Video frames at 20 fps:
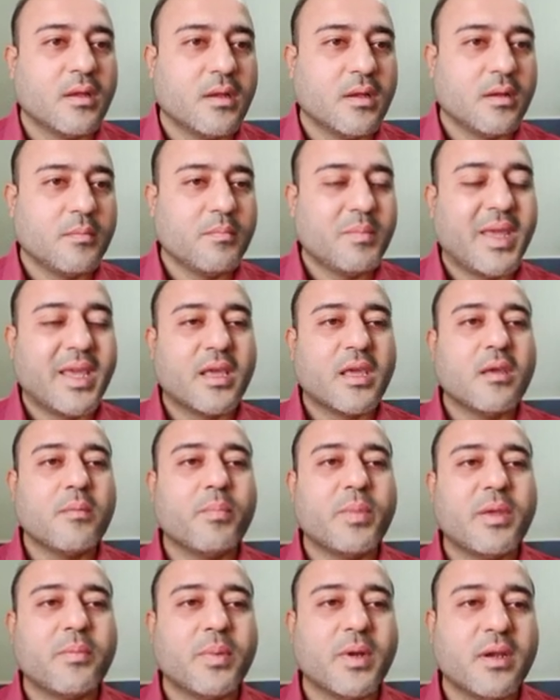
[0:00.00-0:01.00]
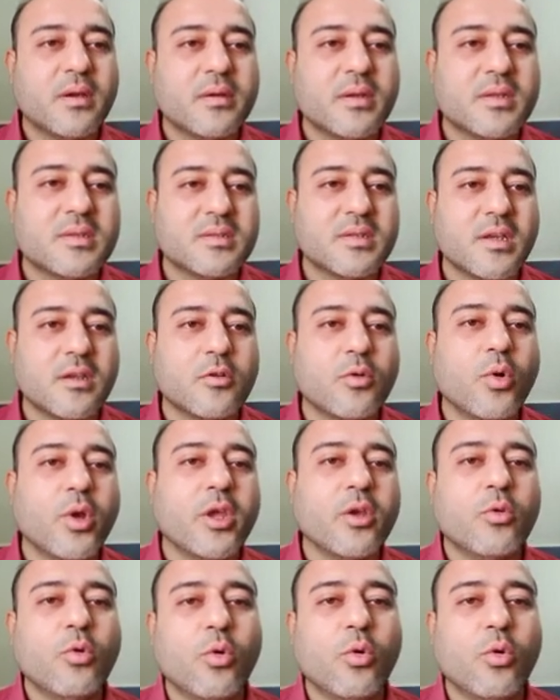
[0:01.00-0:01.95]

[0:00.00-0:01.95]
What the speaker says: making people understand, going